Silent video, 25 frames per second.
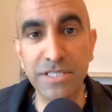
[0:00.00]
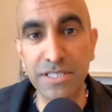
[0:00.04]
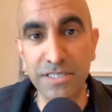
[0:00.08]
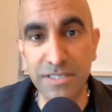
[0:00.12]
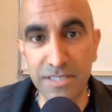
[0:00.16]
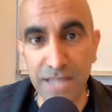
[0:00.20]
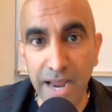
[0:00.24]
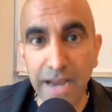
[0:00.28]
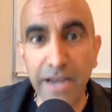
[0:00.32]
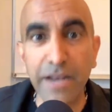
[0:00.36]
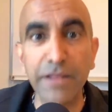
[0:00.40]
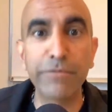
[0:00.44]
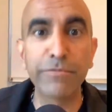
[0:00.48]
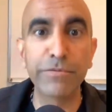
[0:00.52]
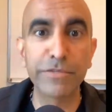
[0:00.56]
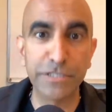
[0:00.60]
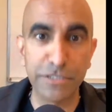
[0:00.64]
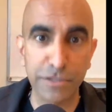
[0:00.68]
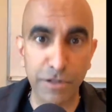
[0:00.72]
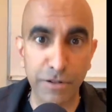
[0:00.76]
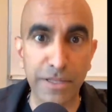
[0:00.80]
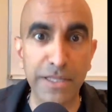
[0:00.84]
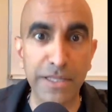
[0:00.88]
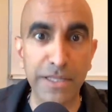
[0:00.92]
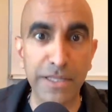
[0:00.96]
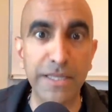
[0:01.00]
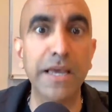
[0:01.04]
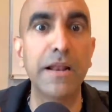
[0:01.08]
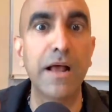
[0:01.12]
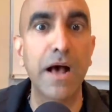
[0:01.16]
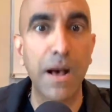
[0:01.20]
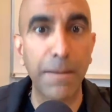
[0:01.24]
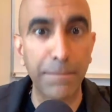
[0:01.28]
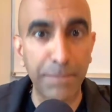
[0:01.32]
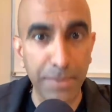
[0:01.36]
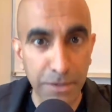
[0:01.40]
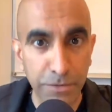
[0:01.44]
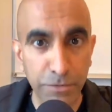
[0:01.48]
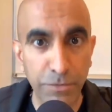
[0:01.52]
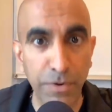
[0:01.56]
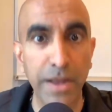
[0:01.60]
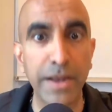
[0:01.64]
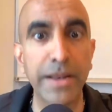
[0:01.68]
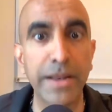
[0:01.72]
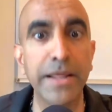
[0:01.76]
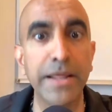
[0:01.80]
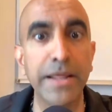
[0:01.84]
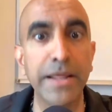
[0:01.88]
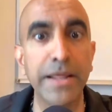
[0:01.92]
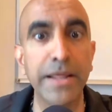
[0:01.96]
Society will slowly get up and
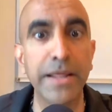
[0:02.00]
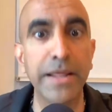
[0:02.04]
running.